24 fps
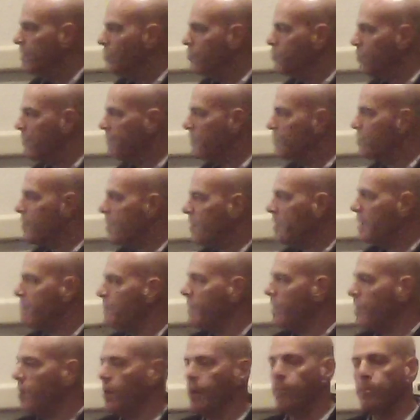So if you're talking
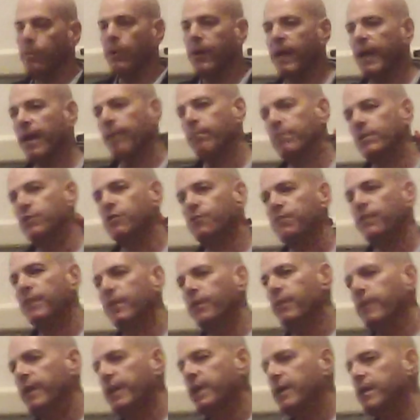about upper
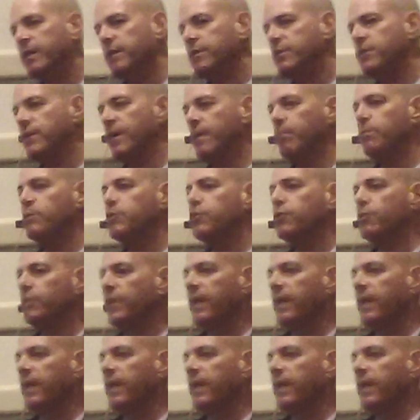atmospheric temperature